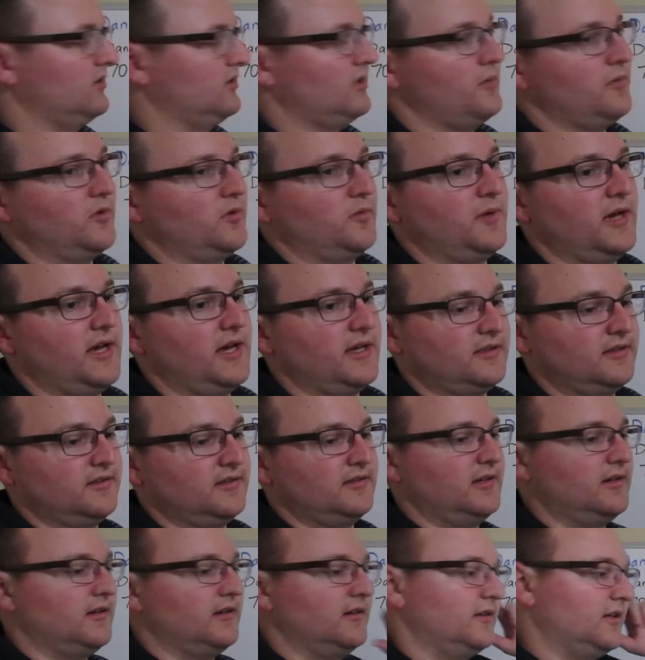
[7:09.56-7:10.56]
comes back the
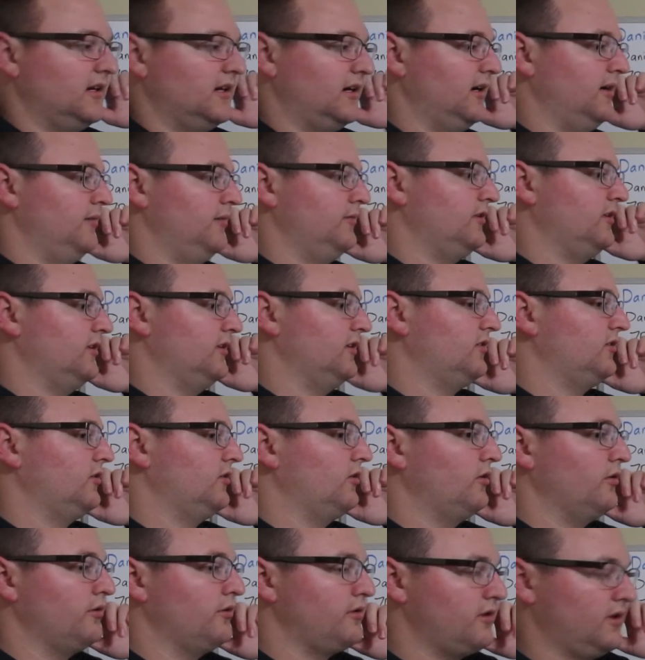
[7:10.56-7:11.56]
second time to this
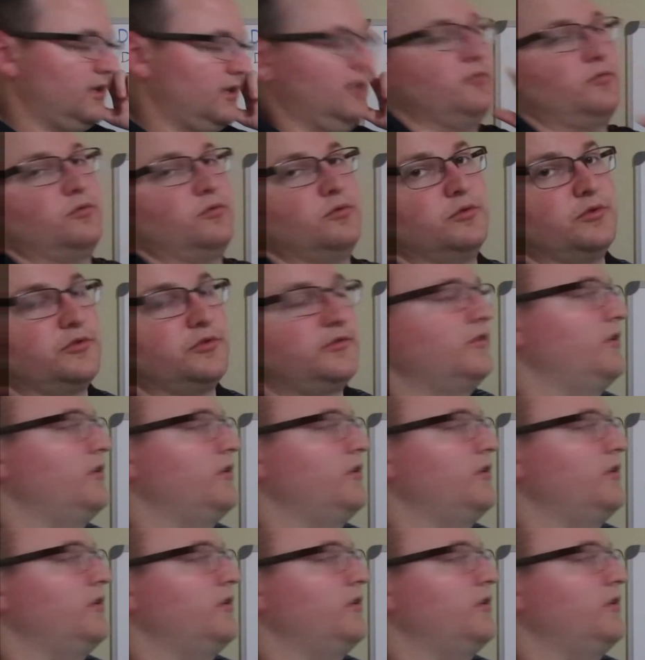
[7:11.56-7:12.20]
earth and rules for